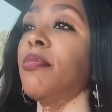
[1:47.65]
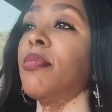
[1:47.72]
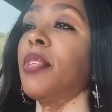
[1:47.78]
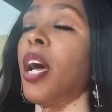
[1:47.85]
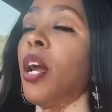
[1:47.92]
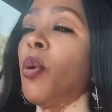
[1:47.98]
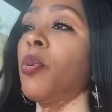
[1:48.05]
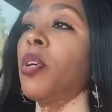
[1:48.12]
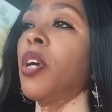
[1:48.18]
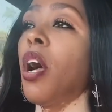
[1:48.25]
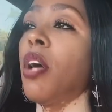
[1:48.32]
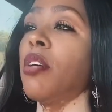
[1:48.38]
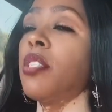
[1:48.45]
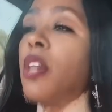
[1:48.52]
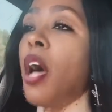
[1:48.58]
don't want to
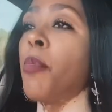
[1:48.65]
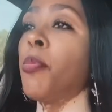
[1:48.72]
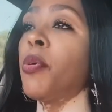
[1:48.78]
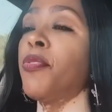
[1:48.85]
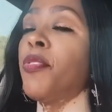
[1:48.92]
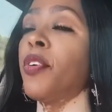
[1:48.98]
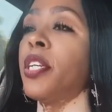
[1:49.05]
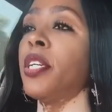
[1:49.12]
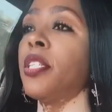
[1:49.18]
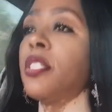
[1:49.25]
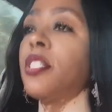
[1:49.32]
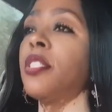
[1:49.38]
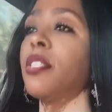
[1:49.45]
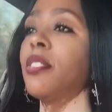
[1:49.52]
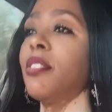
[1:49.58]
call cyber
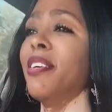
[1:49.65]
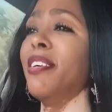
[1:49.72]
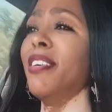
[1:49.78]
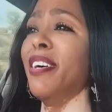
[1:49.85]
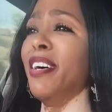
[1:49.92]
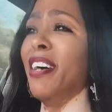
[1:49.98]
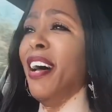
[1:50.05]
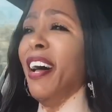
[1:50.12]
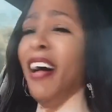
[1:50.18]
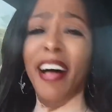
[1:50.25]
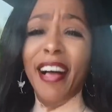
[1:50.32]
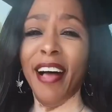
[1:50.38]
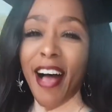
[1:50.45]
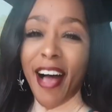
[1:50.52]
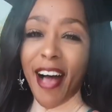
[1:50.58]
friends.
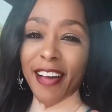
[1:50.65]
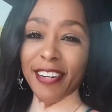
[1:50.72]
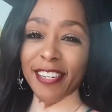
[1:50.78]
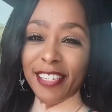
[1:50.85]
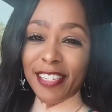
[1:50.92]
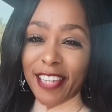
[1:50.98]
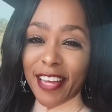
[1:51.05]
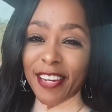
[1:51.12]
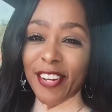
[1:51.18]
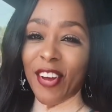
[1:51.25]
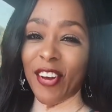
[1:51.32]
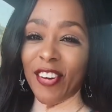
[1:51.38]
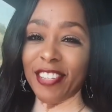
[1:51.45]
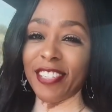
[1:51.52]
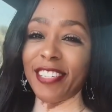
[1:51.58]
I just say
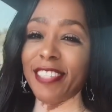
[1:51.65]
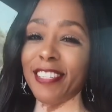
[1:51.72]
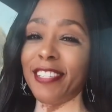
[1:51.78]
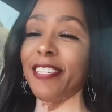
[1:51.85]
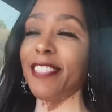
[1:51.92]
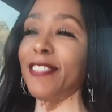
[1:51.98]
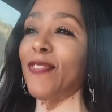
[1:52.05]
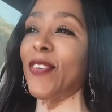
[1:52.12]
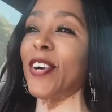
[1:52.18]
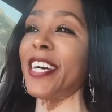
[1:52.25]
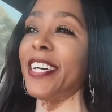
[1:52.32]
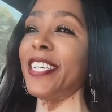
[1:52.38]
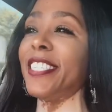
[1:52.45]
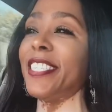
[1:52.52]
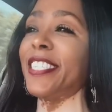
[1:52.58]
long distance
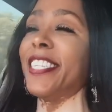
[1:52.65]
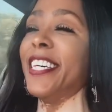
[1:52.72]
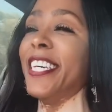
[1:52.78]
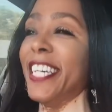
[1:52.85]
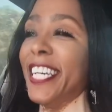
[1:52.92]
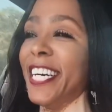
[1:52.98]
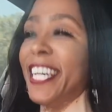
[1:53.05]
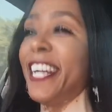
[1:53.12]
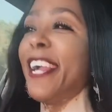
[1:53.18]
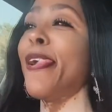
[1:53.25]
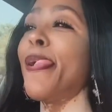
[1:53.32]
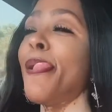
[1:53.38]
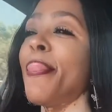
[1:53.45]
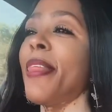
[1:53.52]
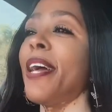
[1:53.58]
friends.
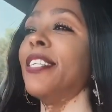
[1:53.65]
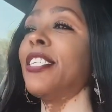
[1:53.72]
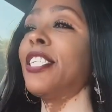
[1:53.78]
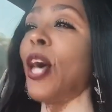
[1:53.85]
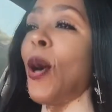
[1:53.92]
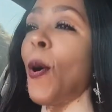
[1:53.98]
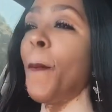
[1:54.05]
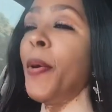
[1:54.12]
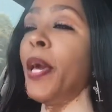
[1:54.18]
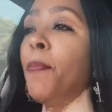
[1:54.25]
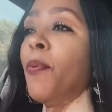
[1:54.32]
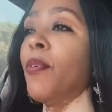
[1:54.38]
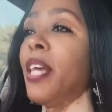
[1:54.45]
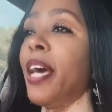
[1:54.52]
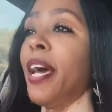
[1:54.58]
And so
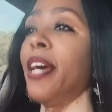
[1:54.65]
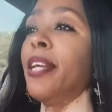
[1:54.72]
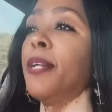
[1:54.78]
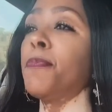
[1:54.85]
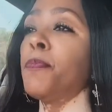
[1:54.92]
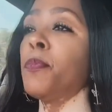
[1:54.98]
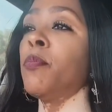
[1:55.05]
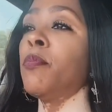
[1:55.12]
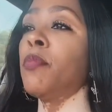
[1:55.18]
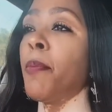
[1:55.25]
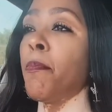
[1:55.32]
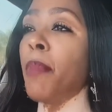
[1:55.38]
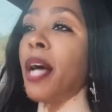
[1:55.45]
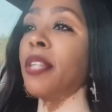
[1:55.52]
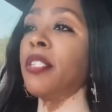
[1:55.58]
people that
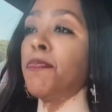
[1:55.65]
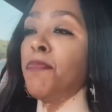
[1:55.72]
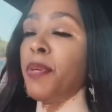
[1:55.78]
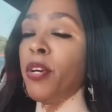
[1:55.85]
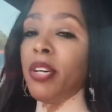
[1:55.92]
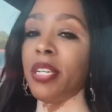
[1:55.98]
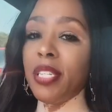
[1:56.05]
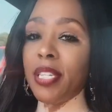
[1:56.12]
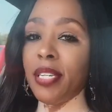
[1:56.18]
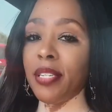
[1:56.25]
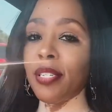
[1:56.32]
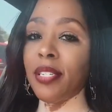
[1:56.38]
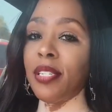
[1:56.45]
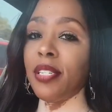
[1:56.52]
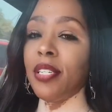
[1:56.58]
my spirit
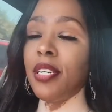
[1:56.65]
is